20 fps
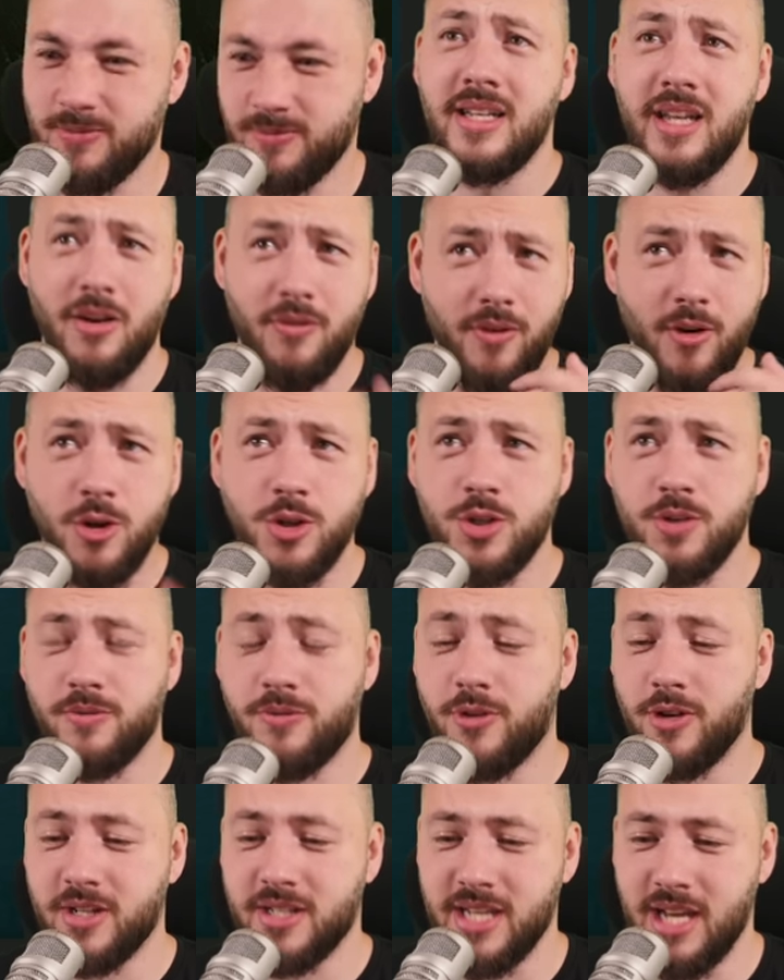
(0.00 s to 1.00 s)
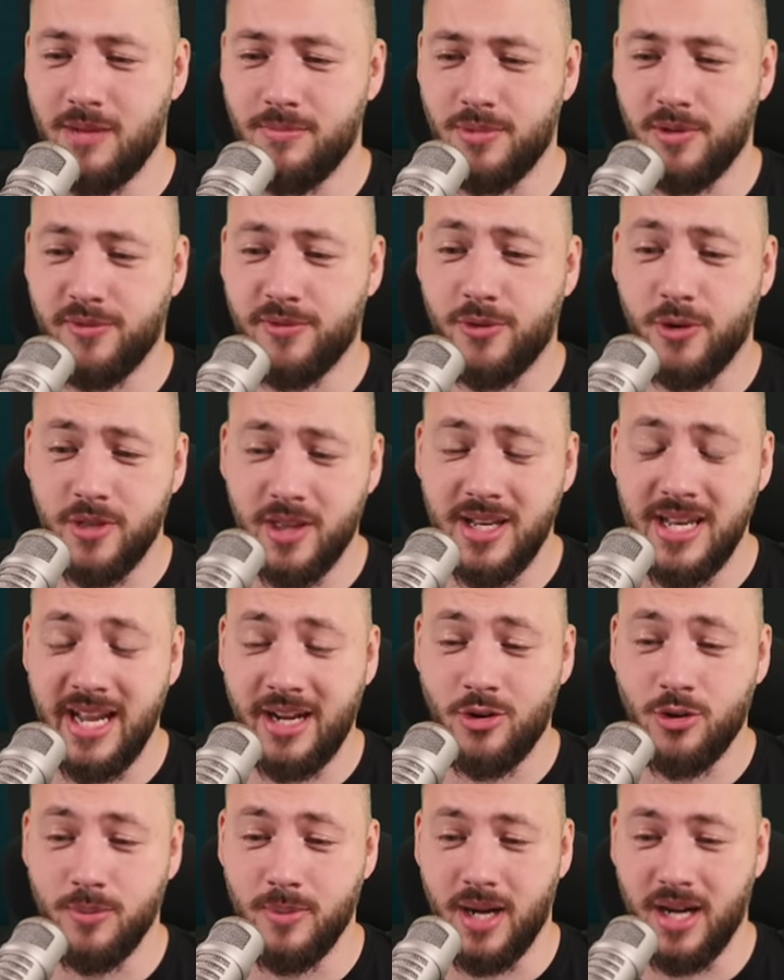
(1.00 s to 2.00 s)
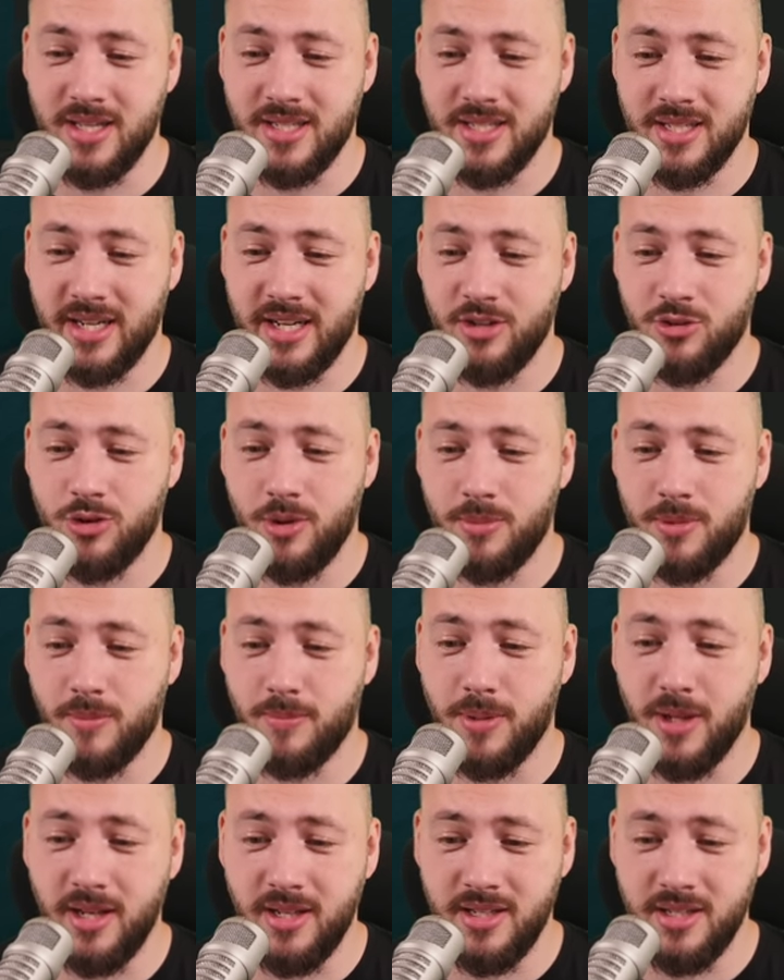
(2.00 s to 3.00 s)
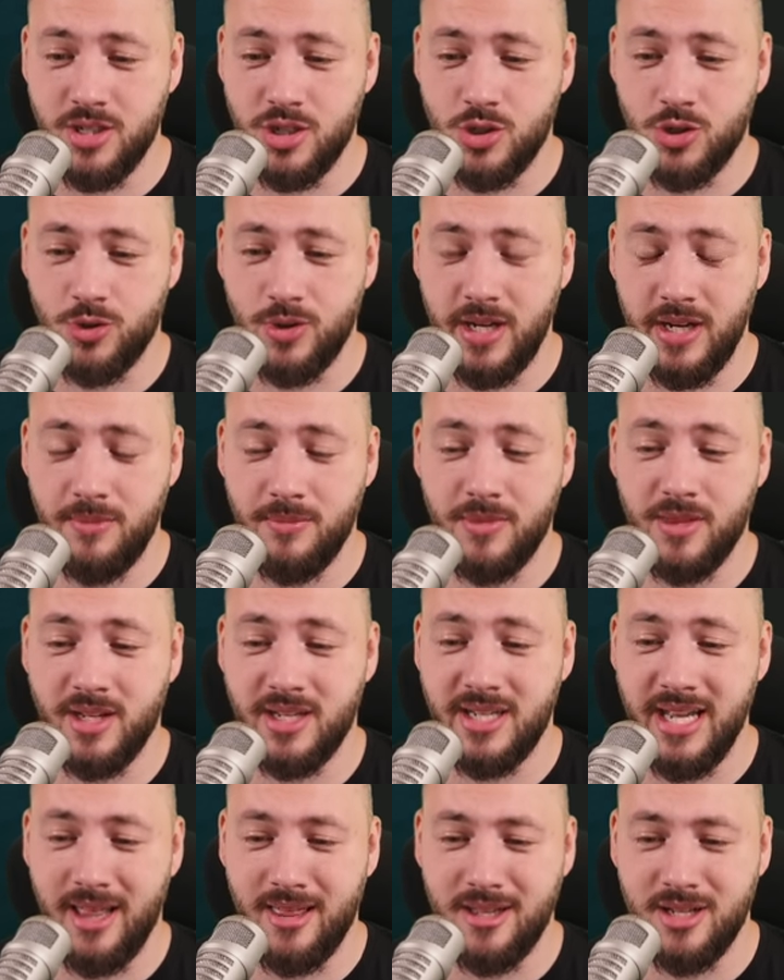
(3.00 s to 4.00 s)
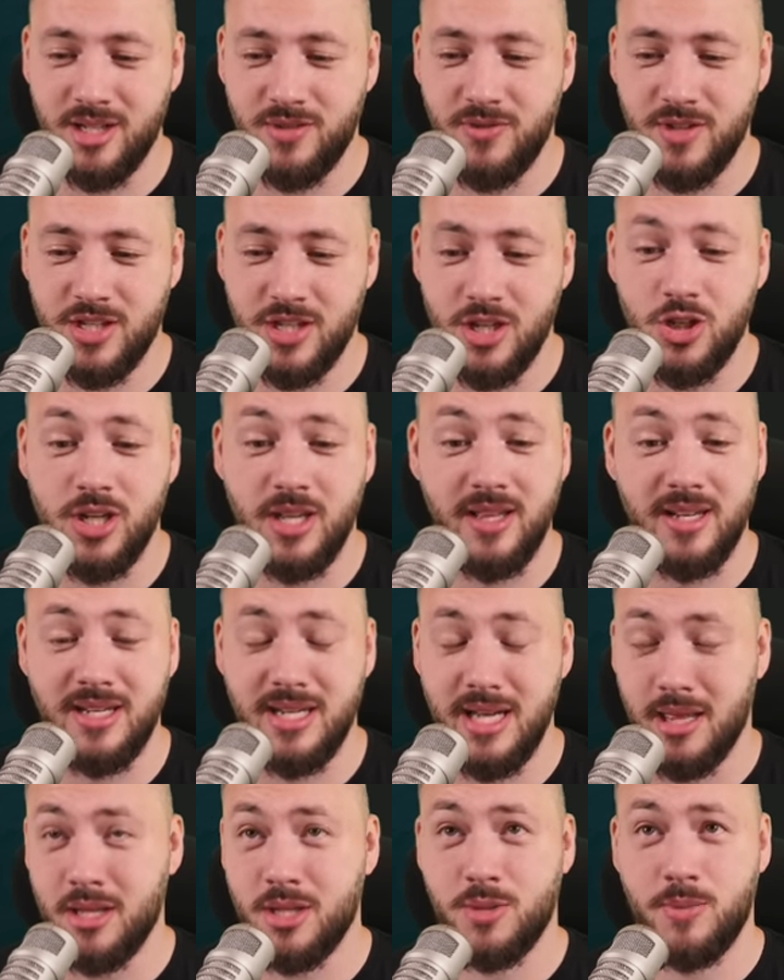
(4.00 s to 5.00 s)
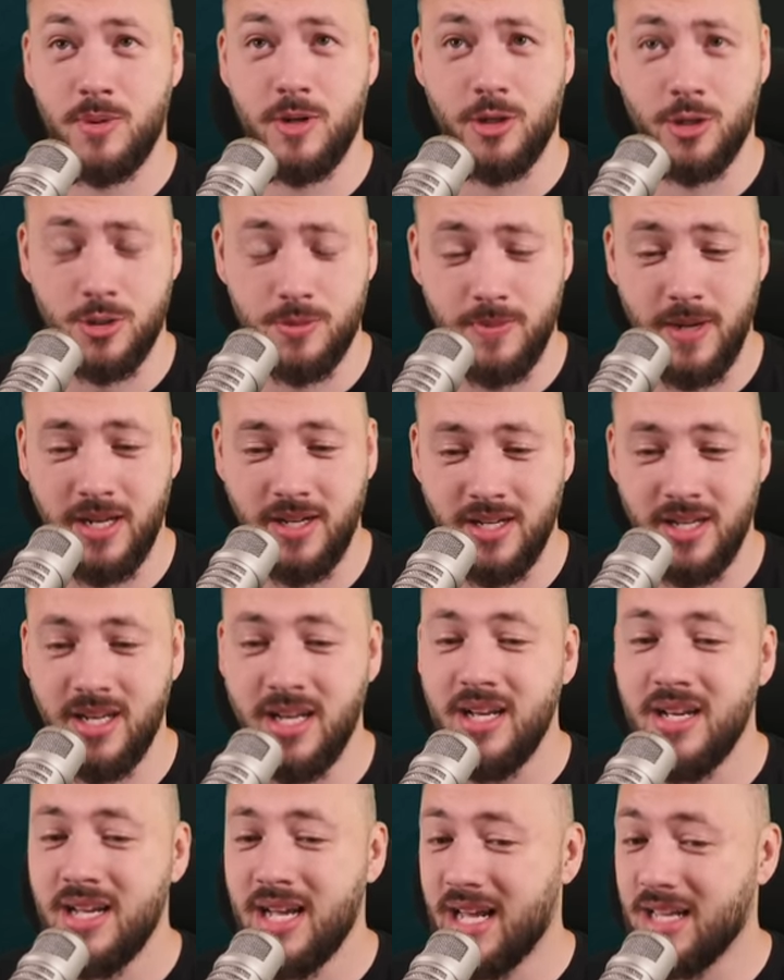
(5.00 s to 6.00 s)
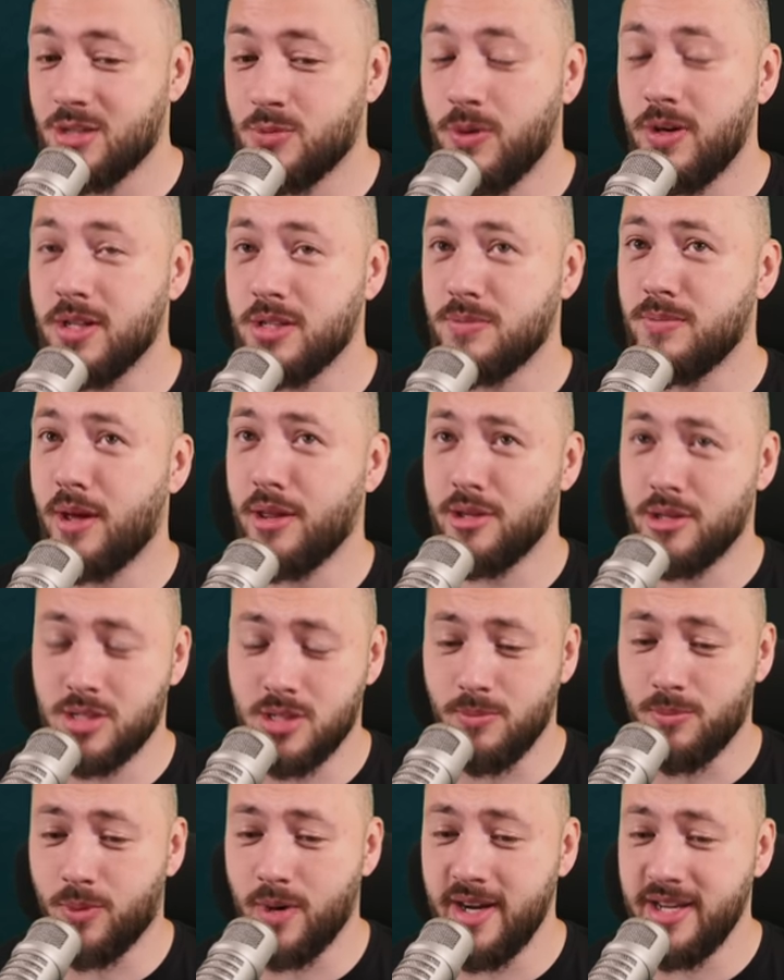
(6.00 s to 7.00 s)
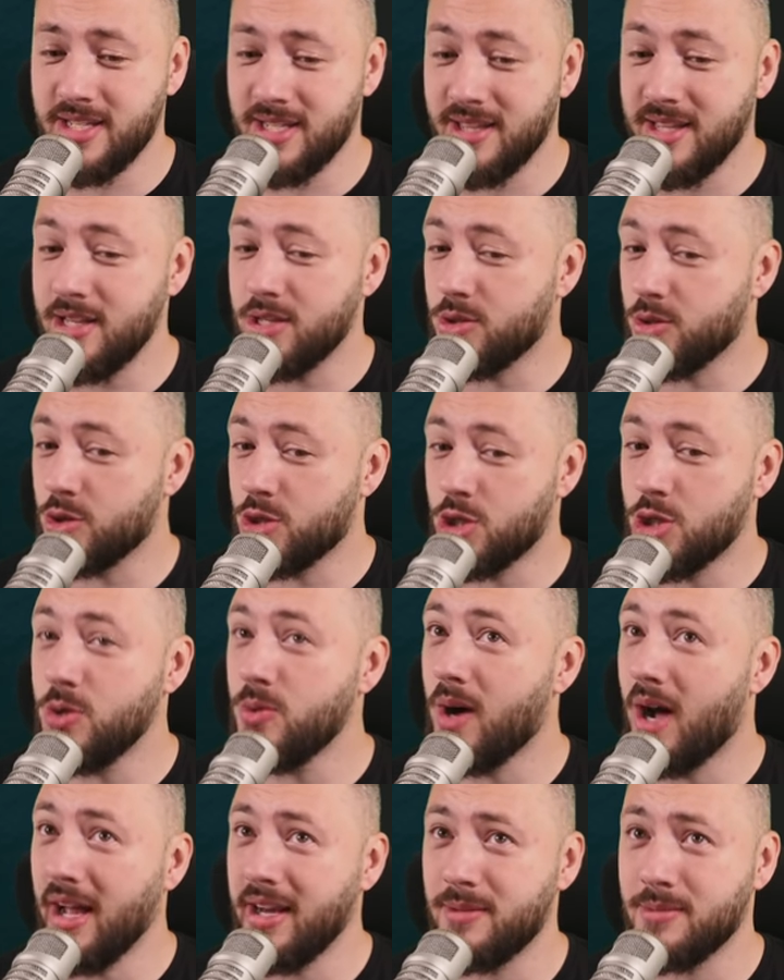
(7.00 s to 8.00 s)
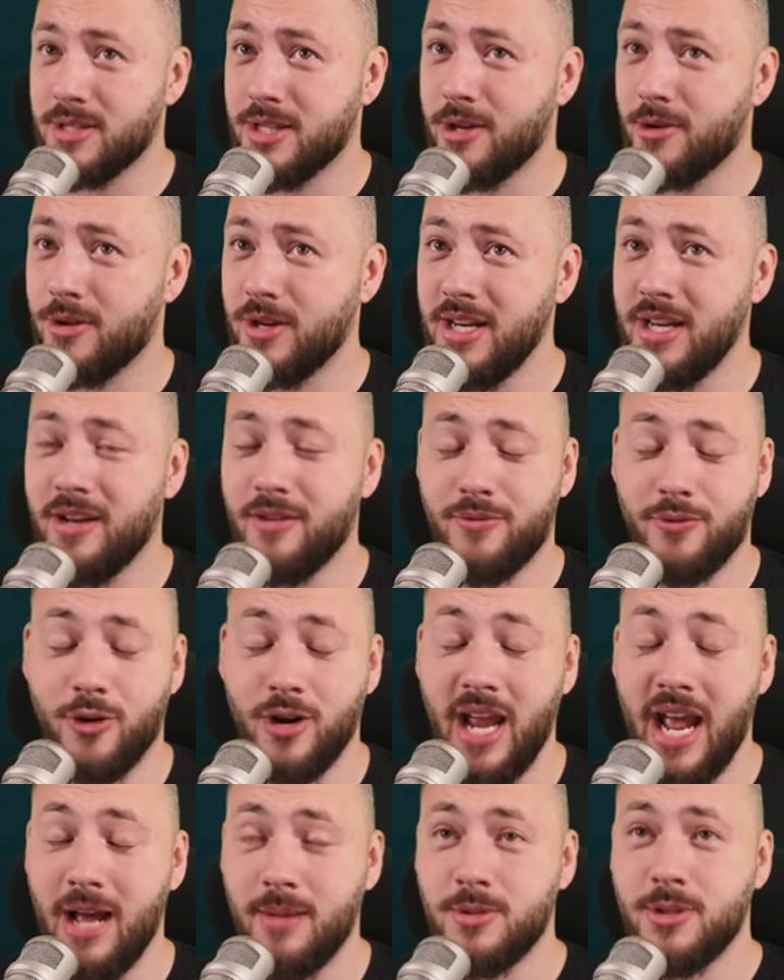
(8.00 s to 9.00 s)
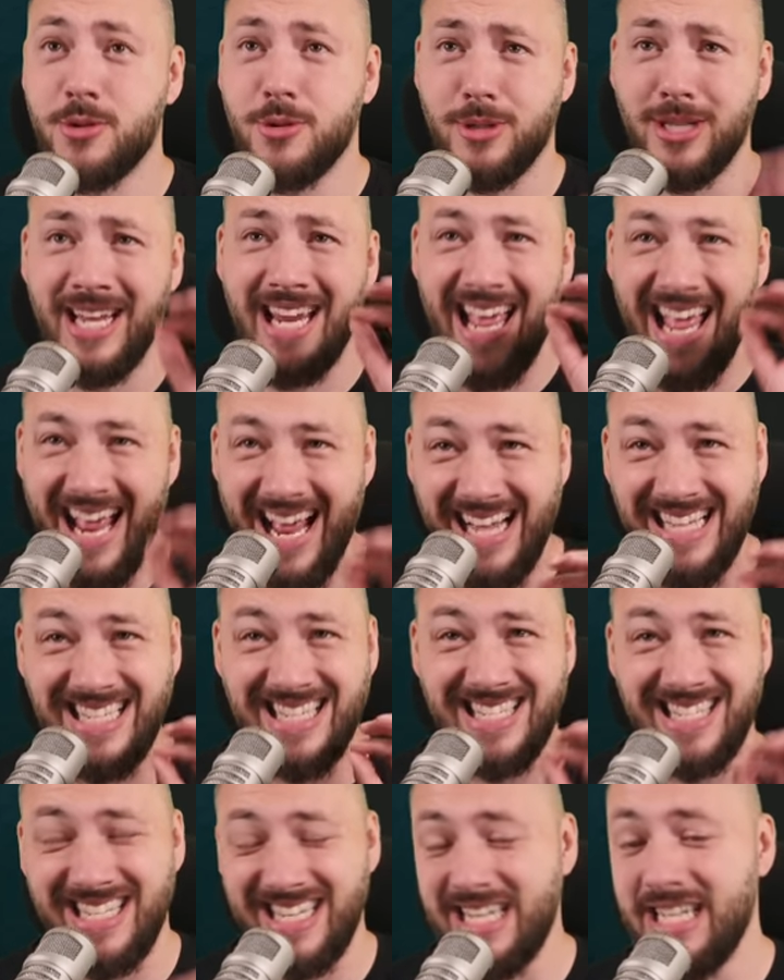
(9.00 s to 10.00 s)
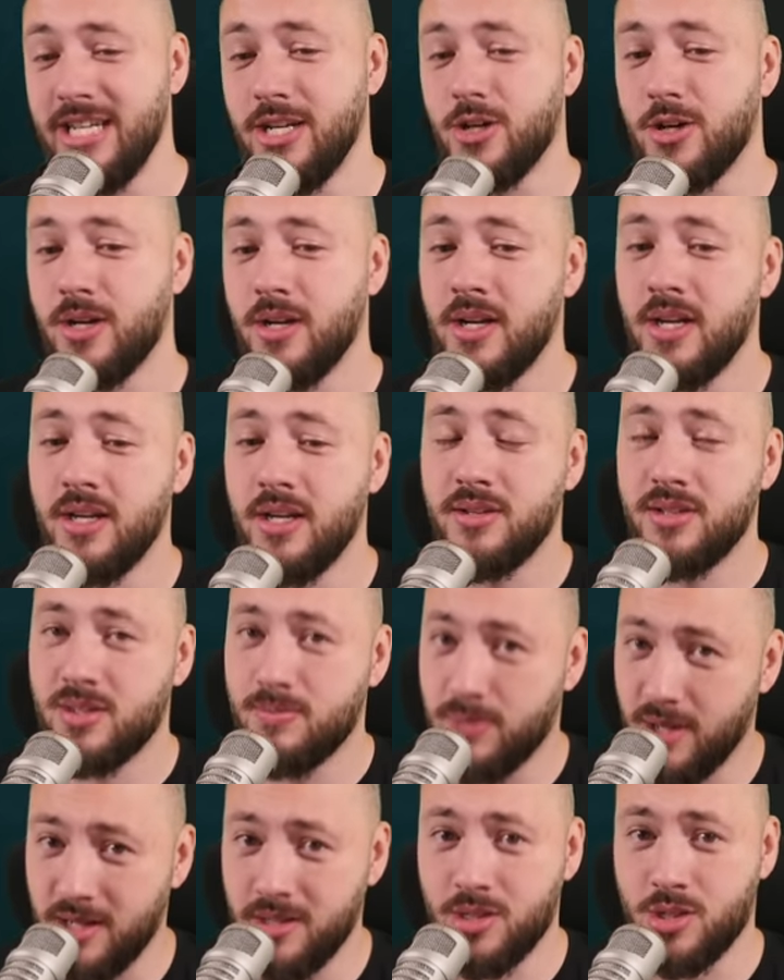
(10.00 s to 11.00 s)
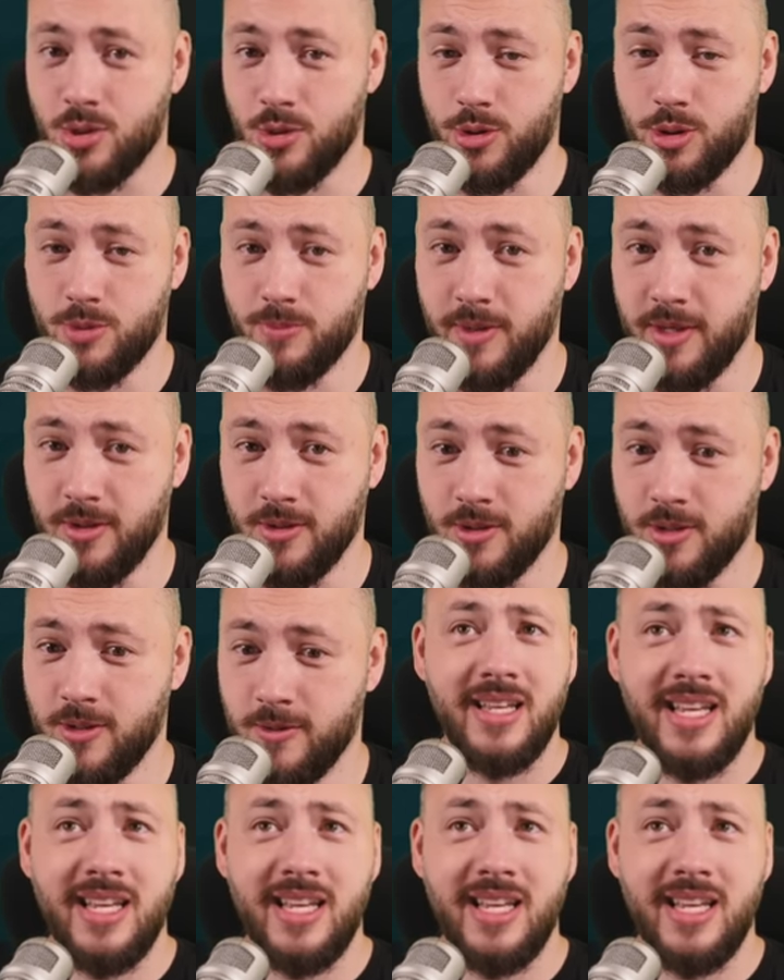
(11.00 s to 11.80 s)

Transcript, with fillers: Now Varshan, for example, for the Necromants, I can drop the Bloodless Scream, the Deathless Visage, and the Deathspeaker's Pendant, as well as Mother's Embrace, and these are 2 items that are needed for an absolutely S-tier Blood Surge build.